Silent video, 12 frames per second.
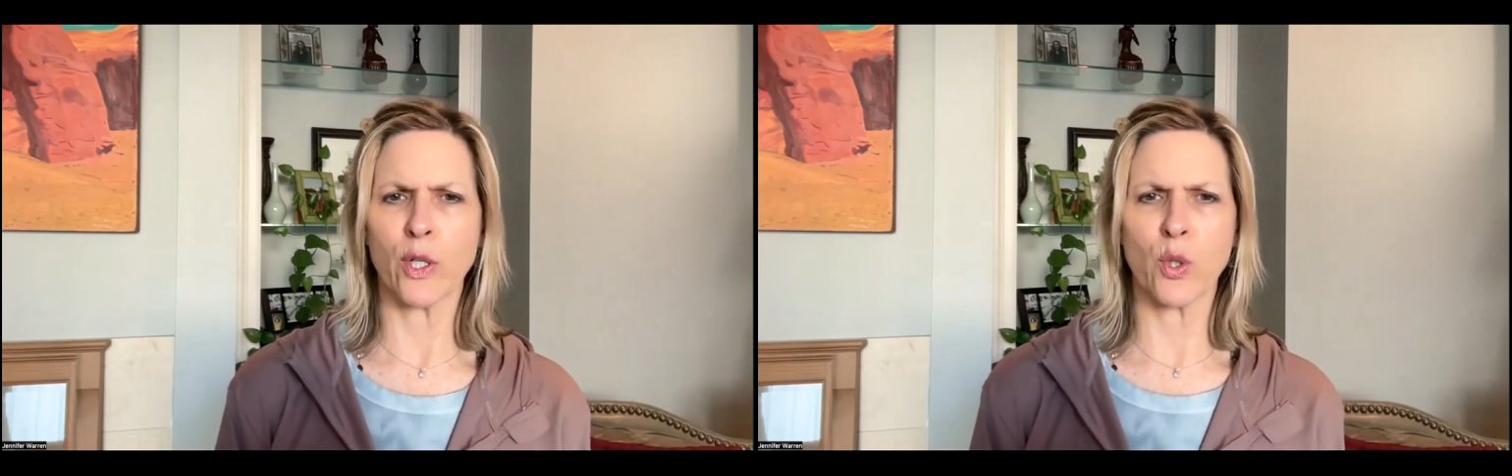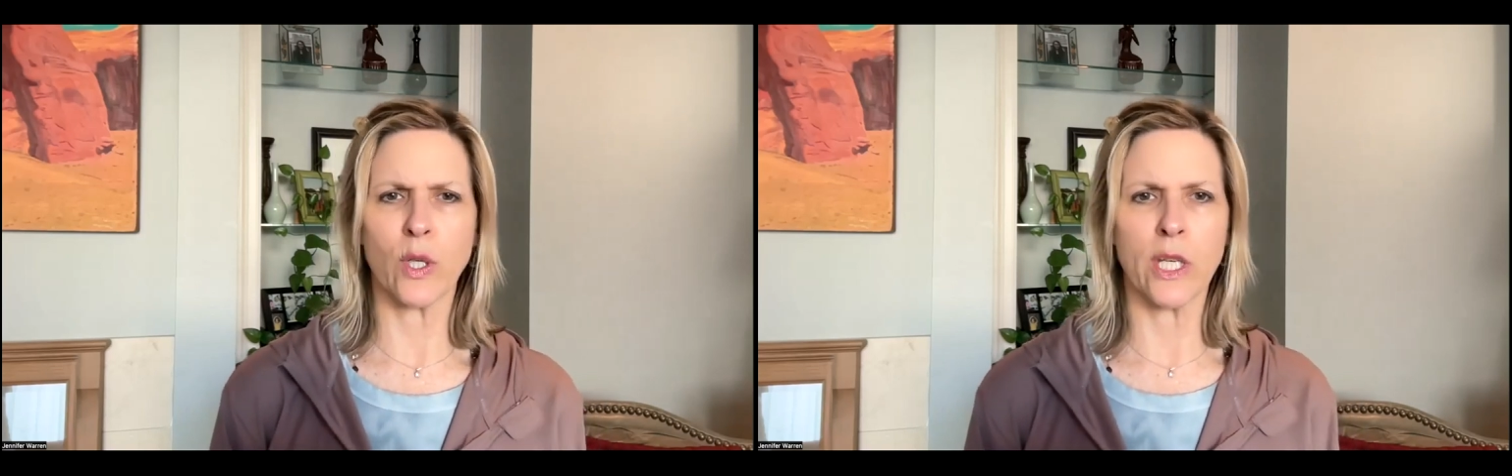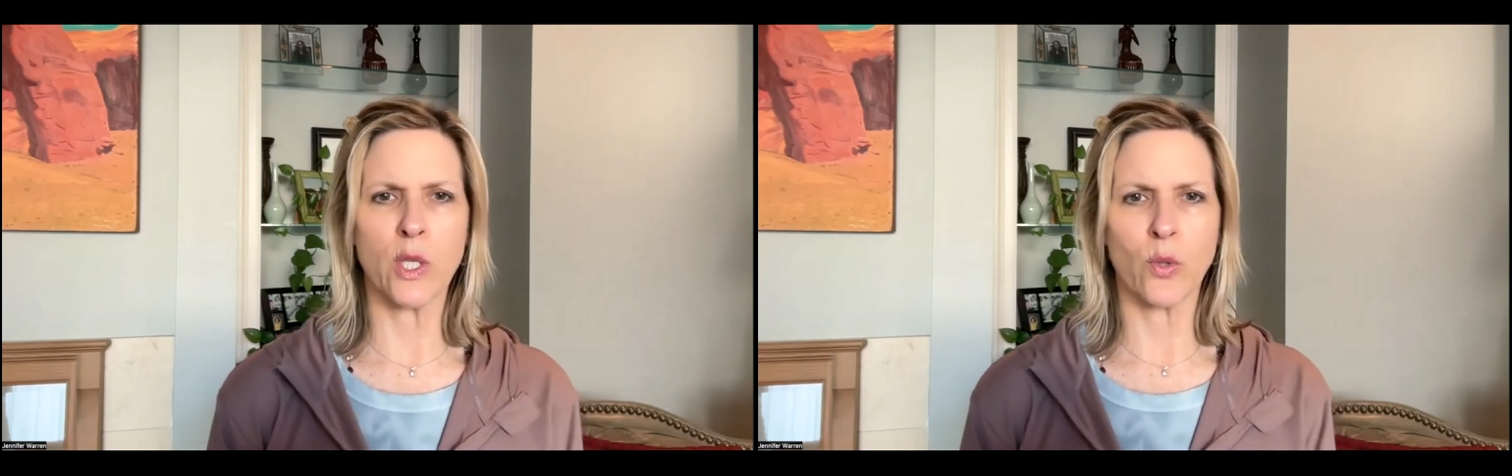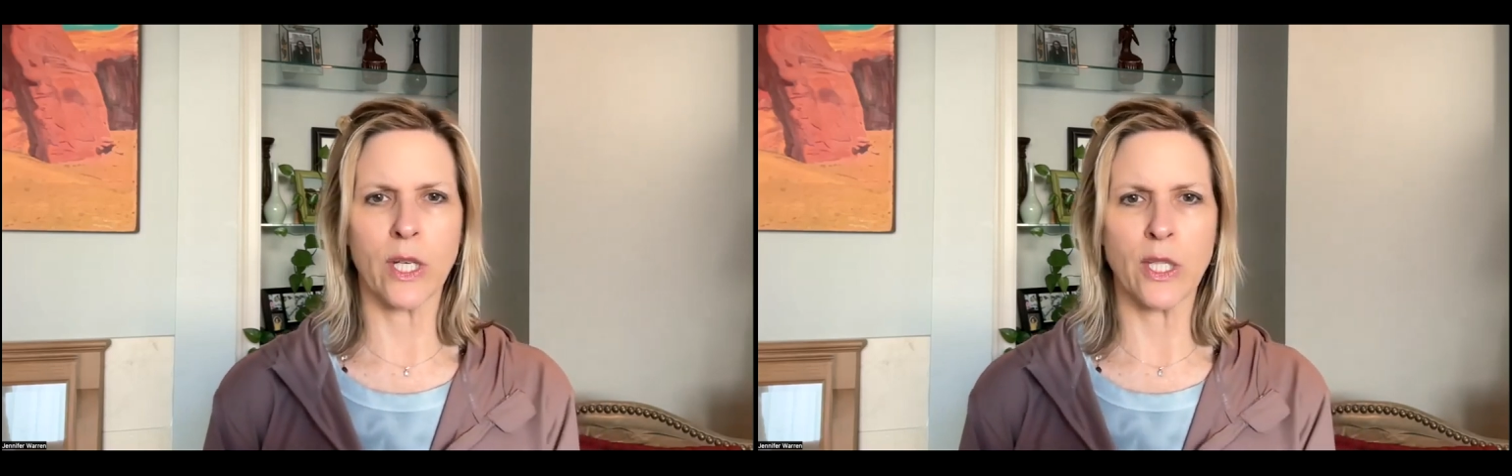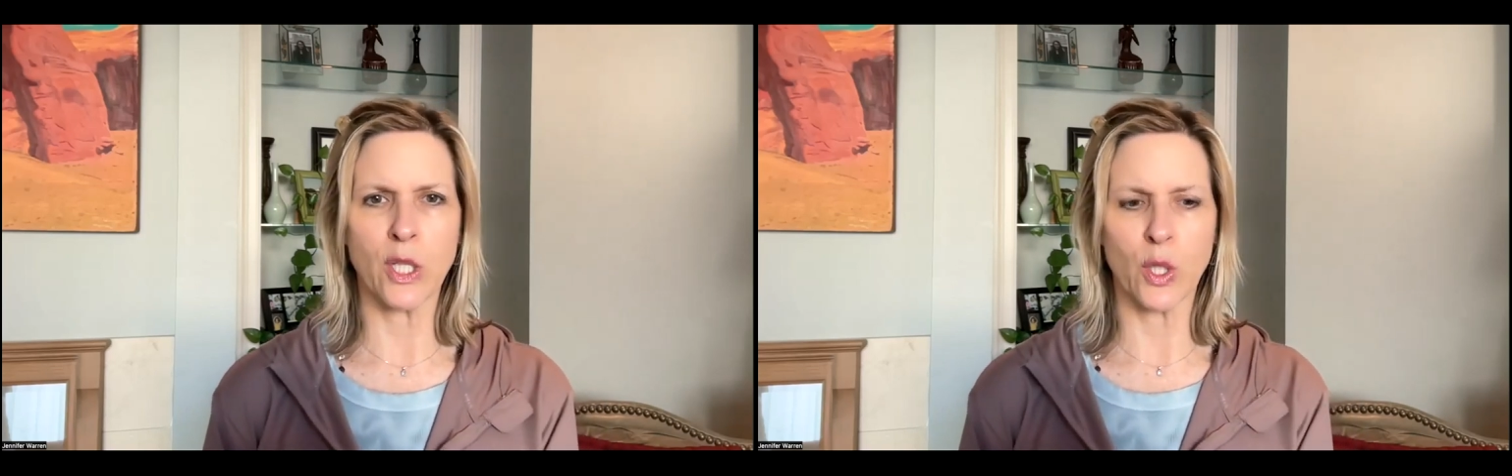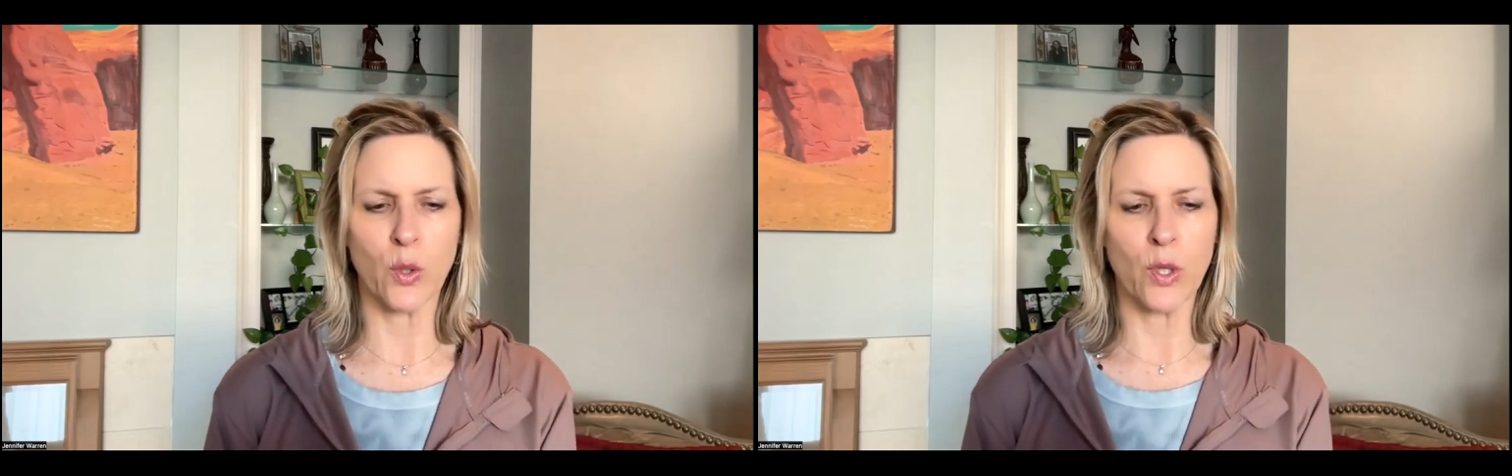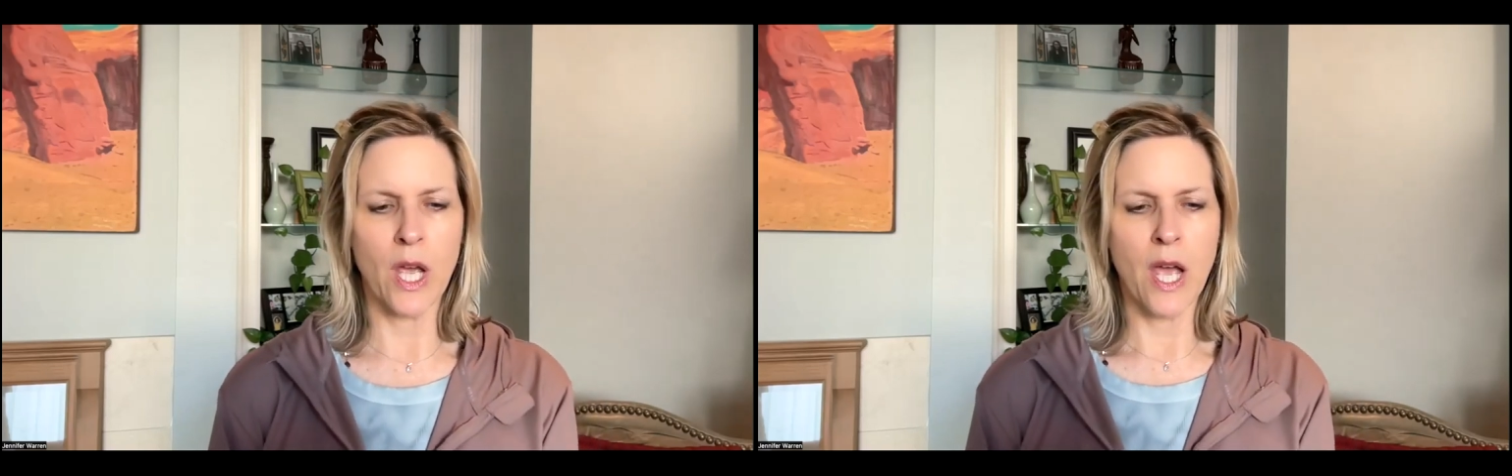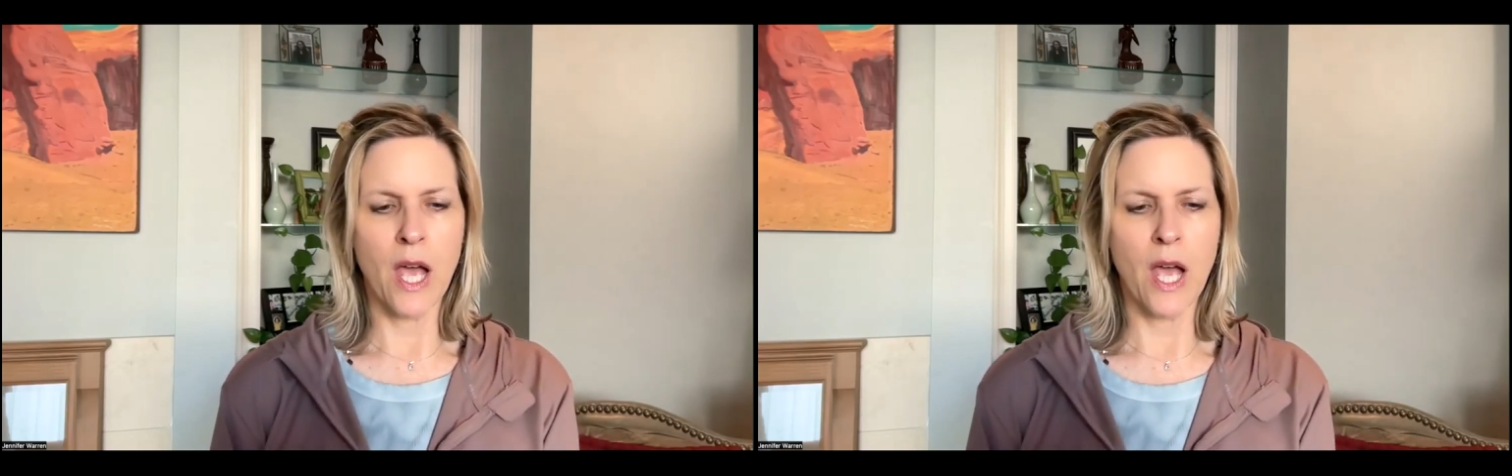or 2022.